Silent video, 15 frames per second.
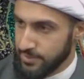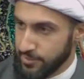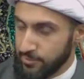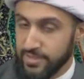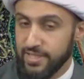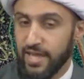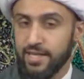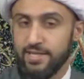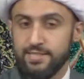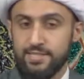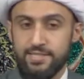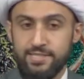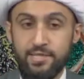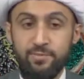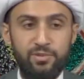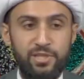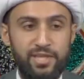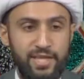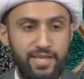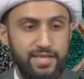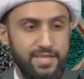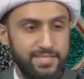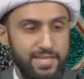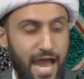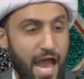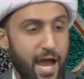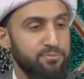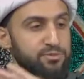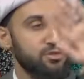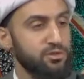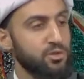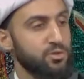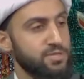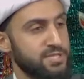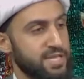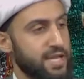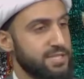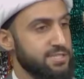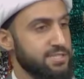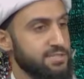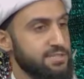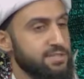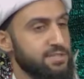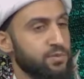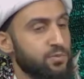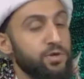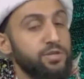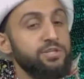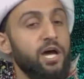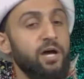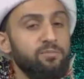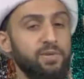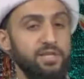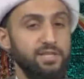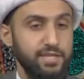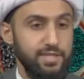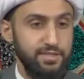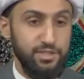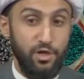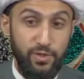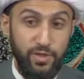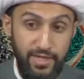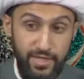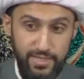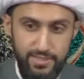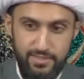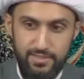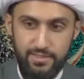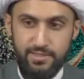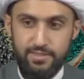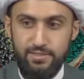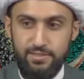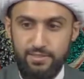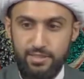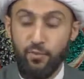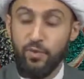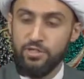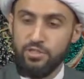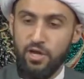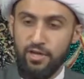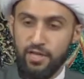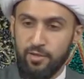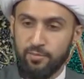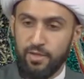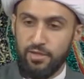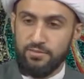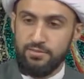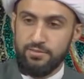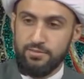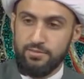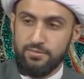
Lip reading: But that simply in its absolute sense would not be the tawheed that we're talking about.